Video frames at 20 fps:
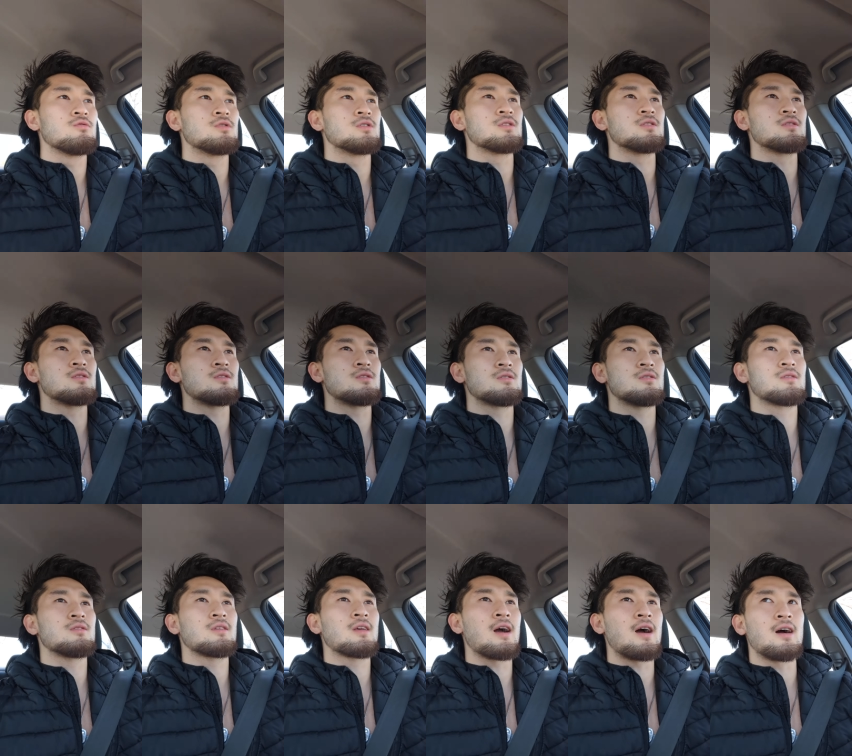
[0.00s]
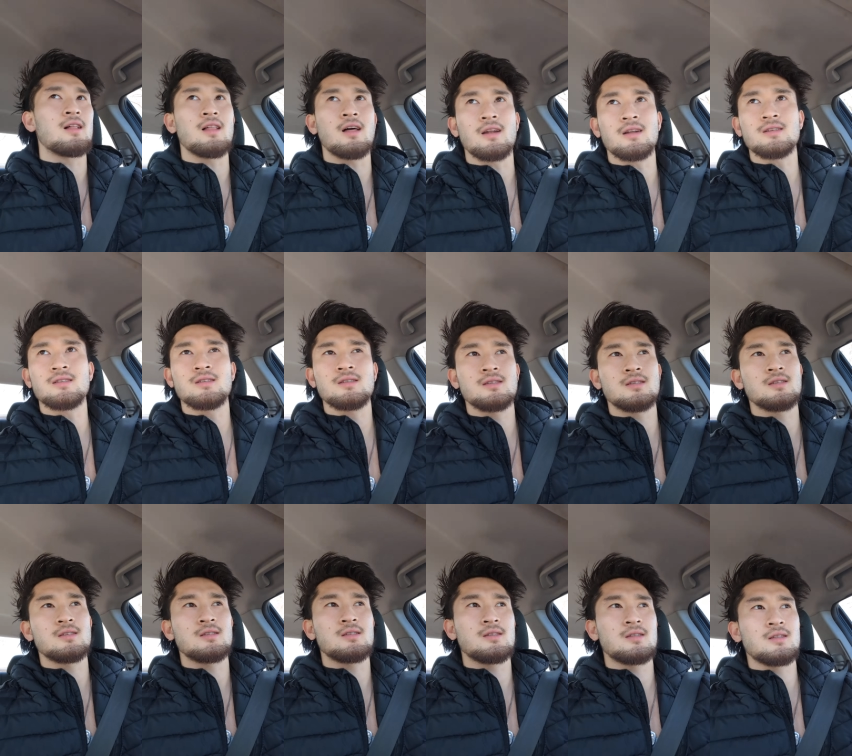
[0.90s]
you just got a lot of
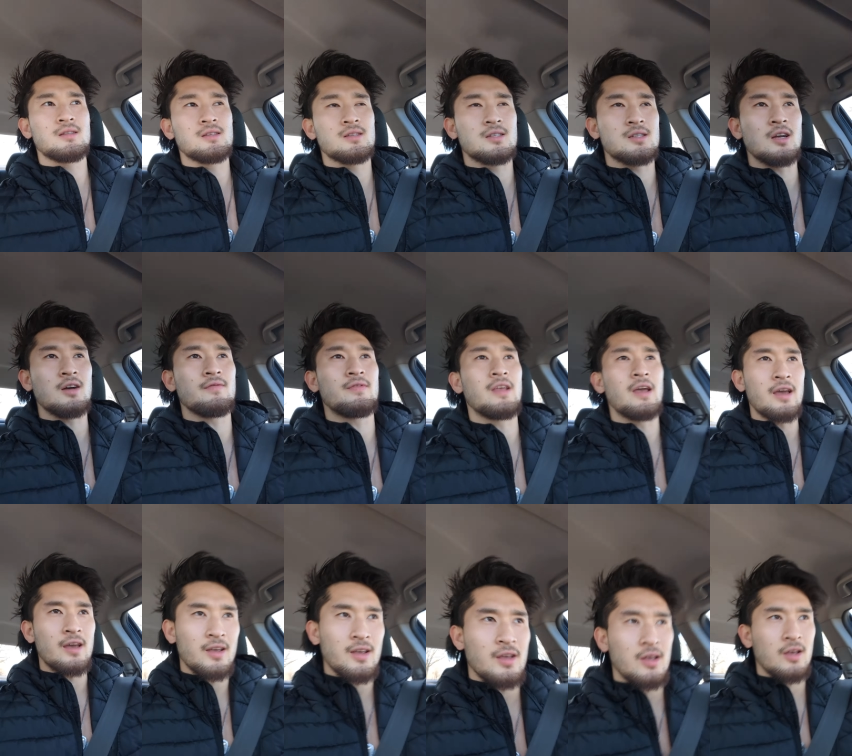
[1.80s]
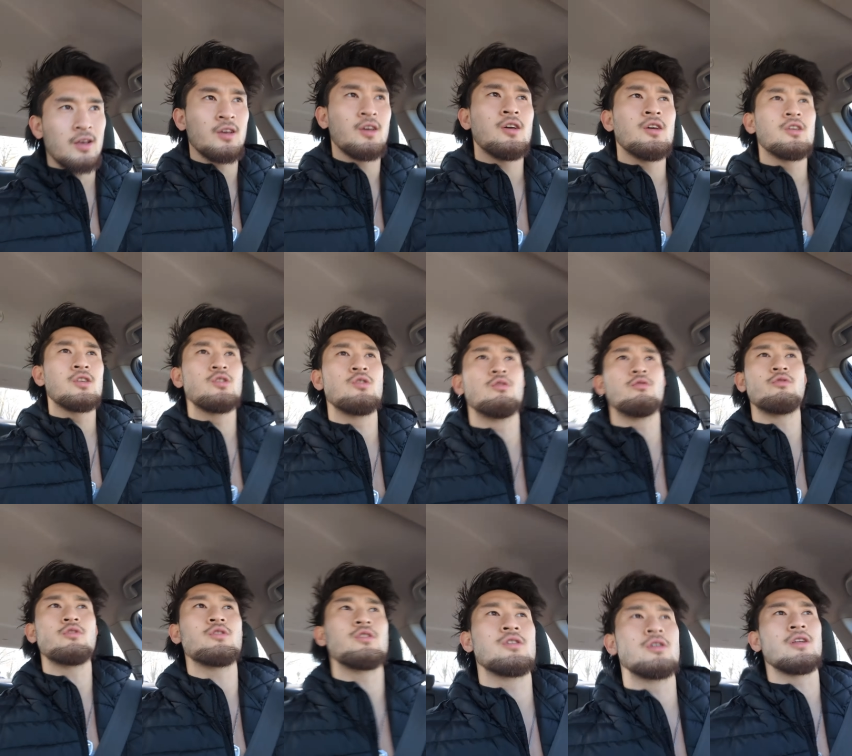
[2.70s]
stuff that you
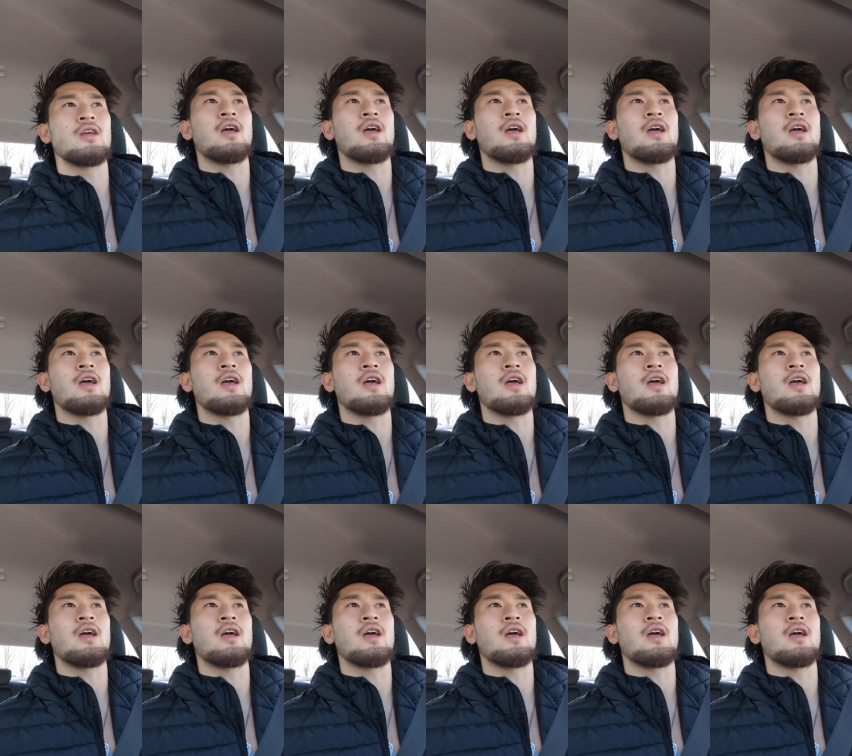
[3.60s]
don't really